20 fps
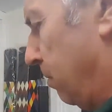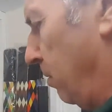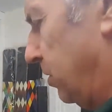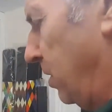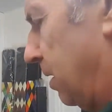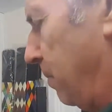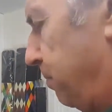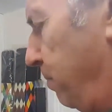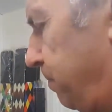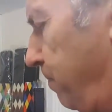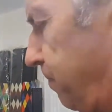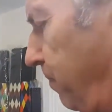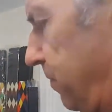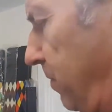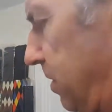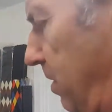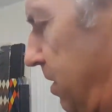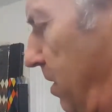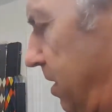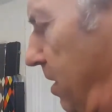So
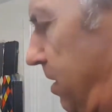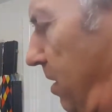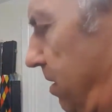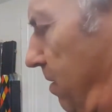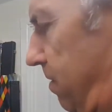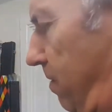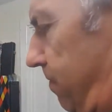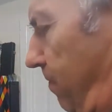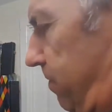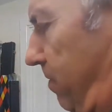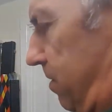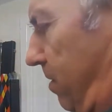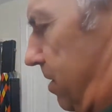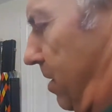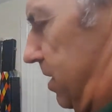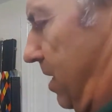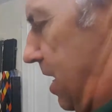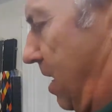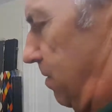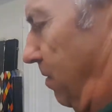
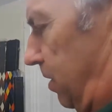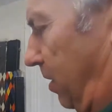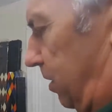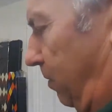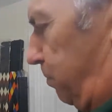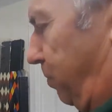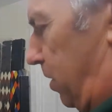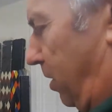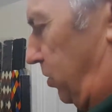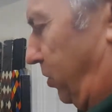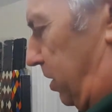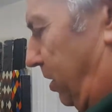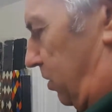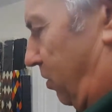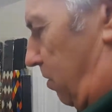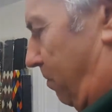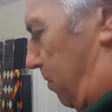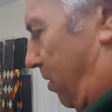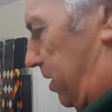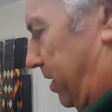again, personally it's
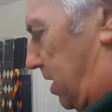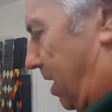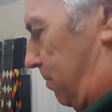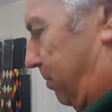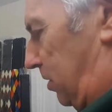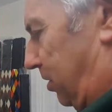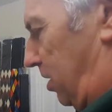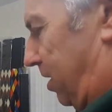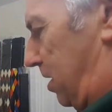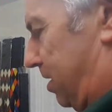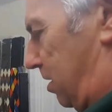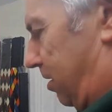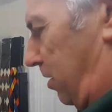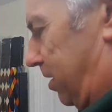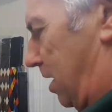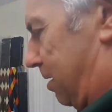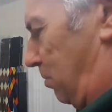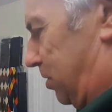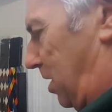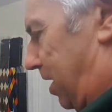not my cup of tea. I
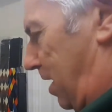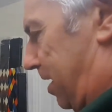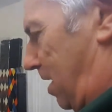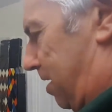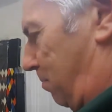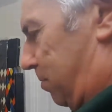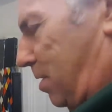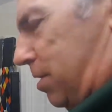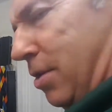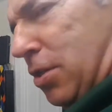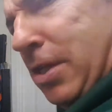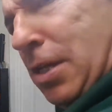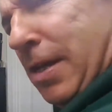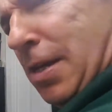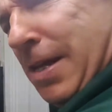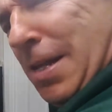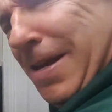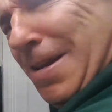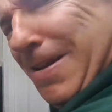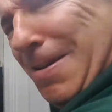keep saying it because
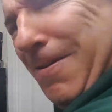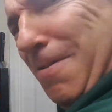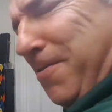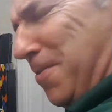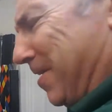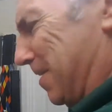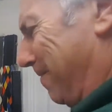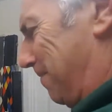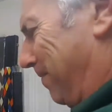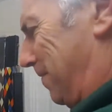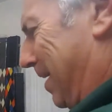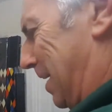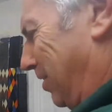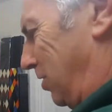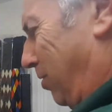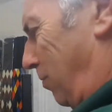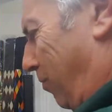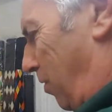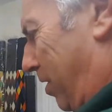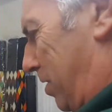I think that's
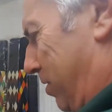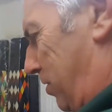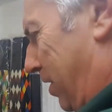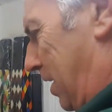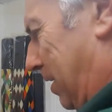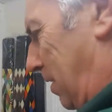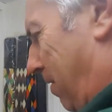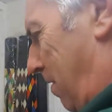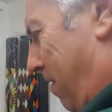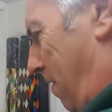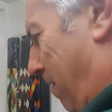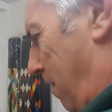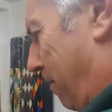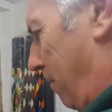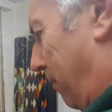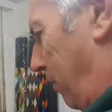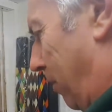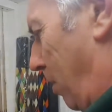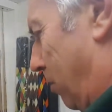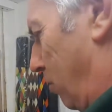the right thing
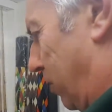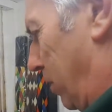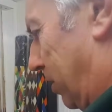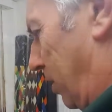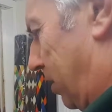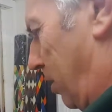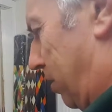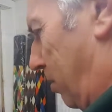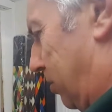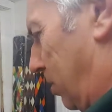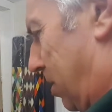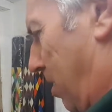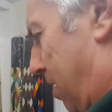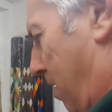for older cues.